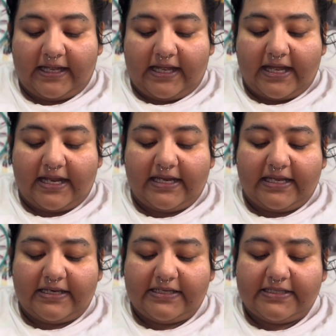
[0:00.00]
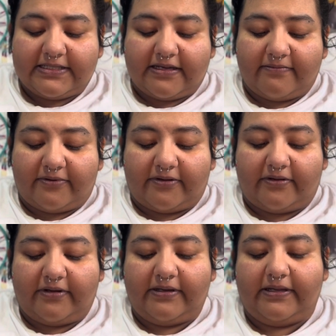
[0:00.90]
And in
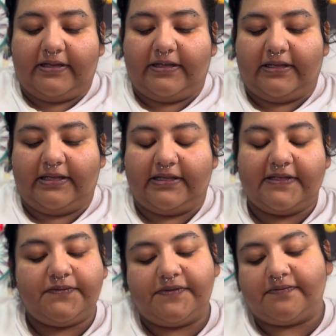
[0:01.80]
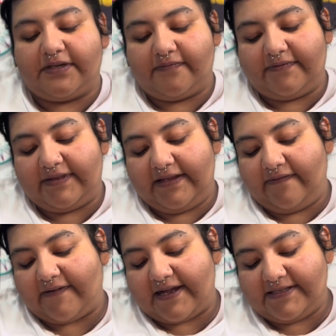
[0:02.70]
December, this was one of the
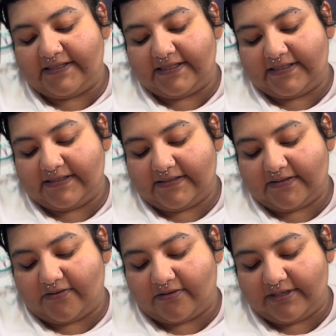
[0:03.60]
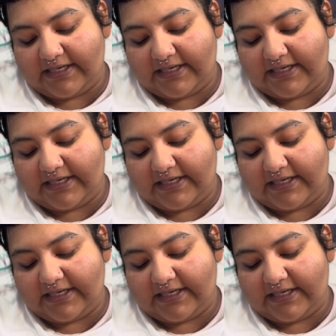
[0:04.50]
fastest court